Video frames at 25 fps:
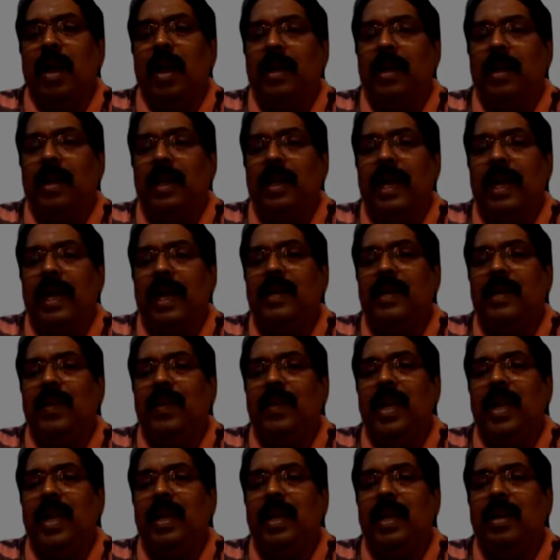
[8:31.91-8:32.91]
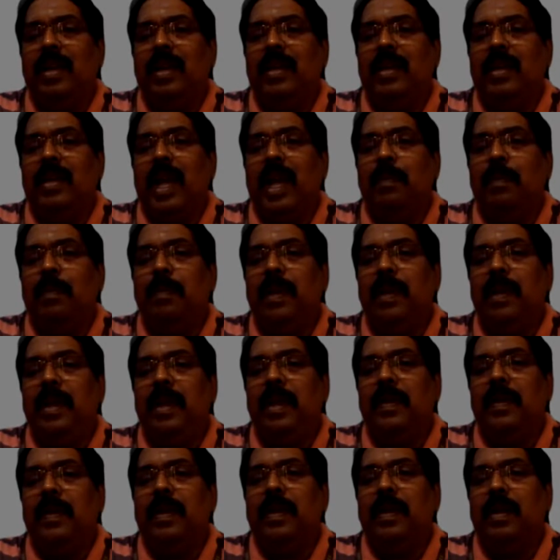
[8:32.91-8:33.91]
And that vehicle can
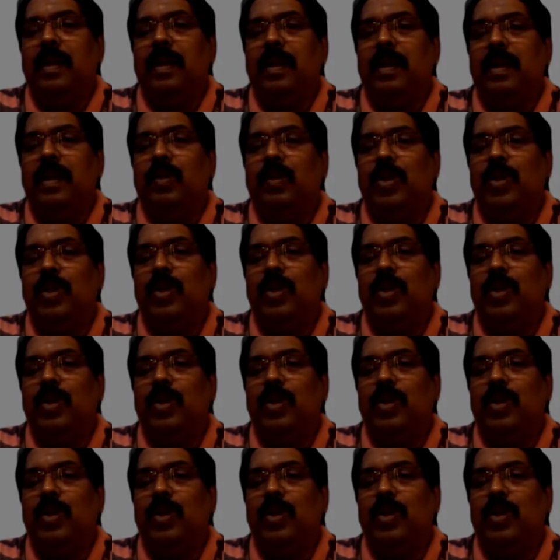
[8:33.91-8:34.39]
be uh,